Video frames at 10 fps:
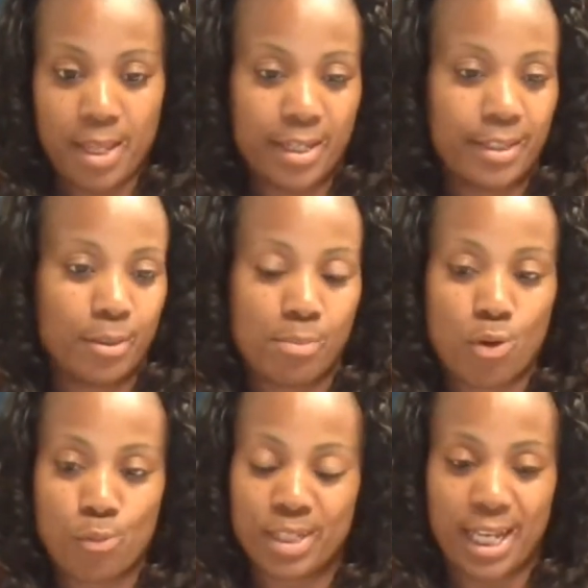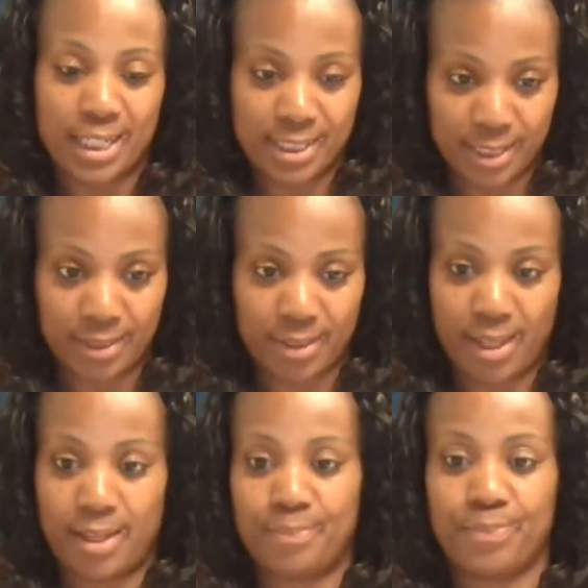And the moment I said
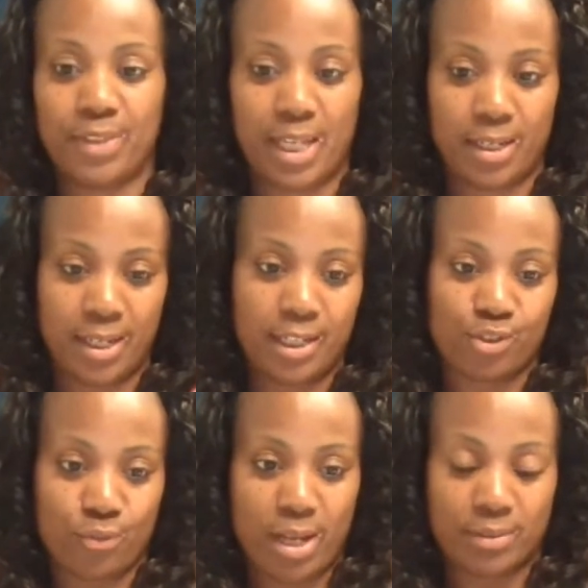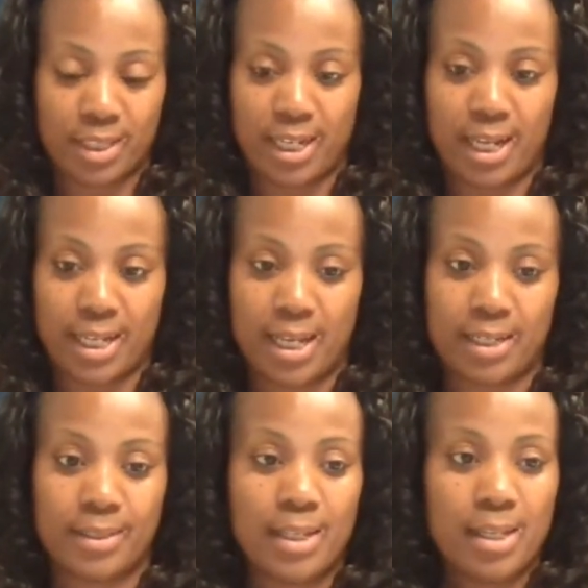that, that next route that I
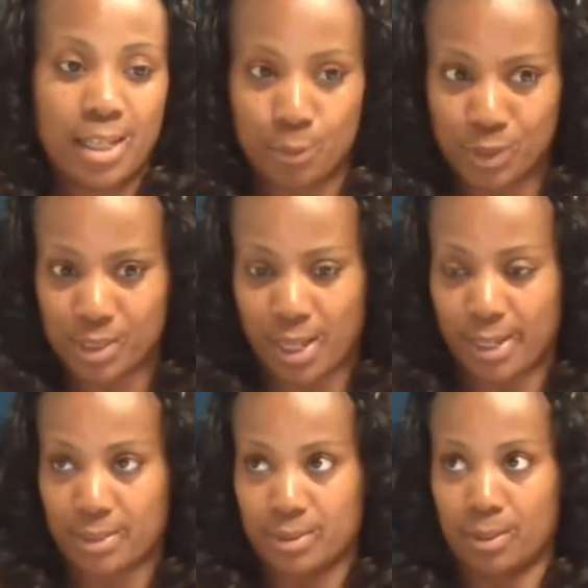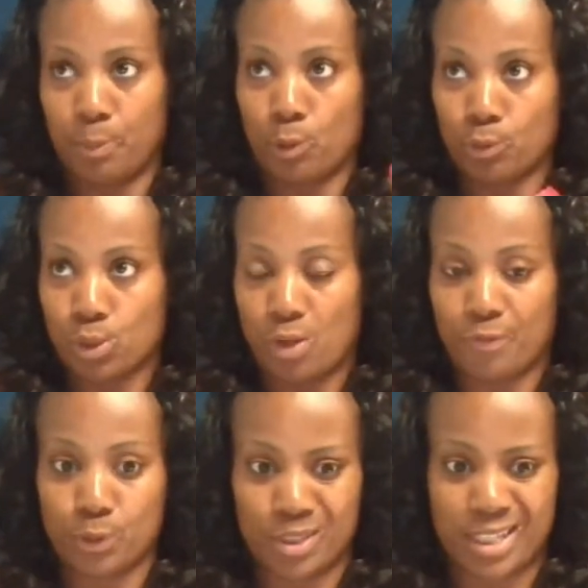got, it was like the post
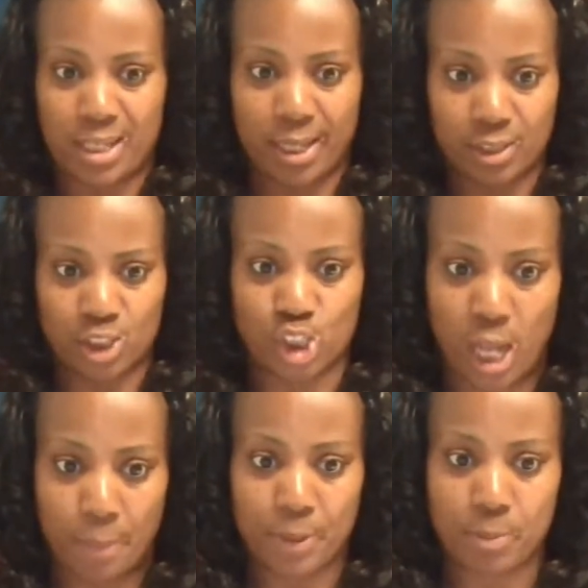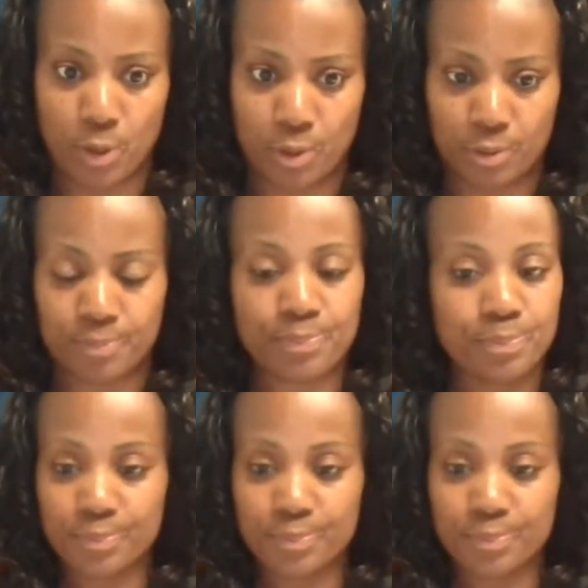office was at like a shopping mall.